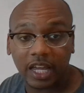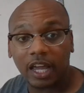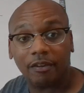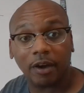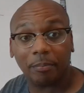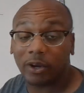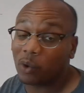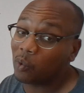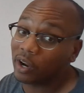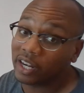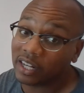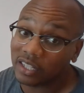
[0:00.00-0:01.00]
If I put a
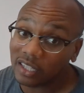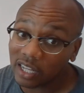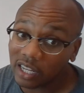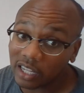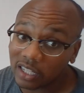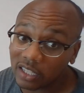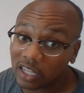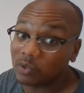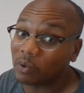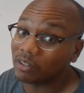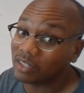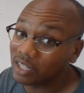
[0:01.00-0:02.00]
1 in the tens, it's
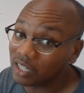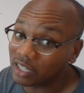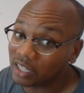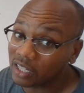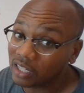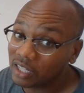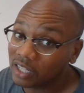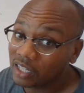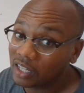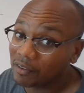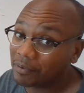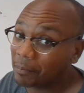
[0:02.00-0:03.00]
worth 10.
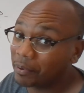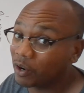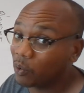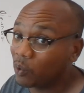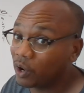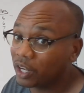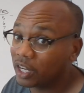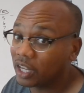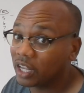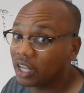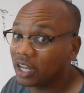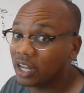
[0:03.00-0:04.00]
If I put a 1
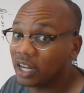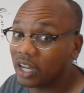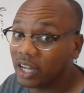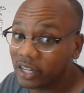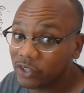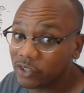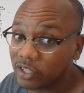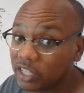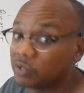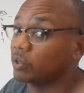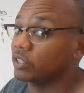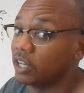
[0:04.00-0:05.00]
in the hundreds,
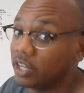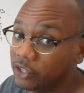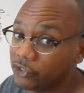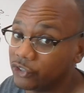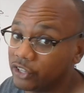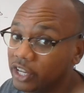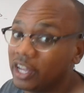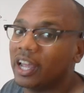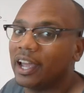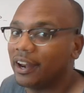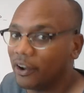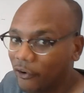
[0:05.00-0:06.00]
it's worth 100,
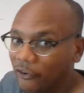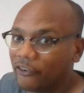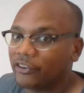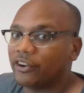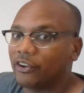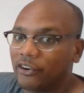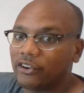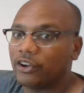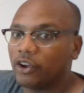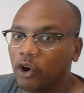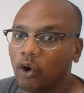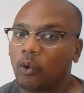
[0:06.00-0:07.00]
and on and on and
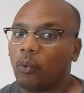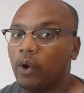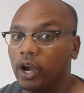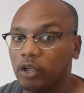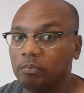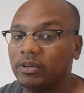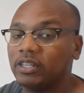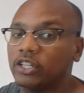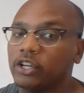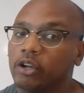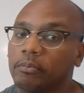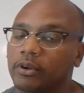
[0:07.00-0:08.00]
on. Where you put the
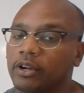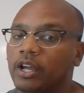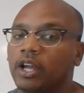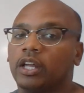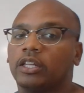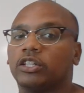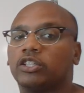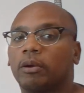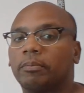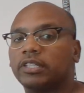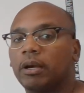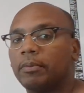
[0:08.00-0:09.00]
number
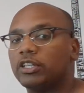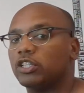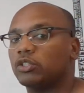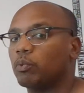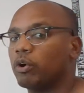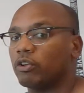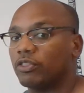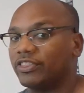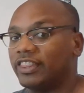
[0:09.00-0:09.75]
determines how much it's worth.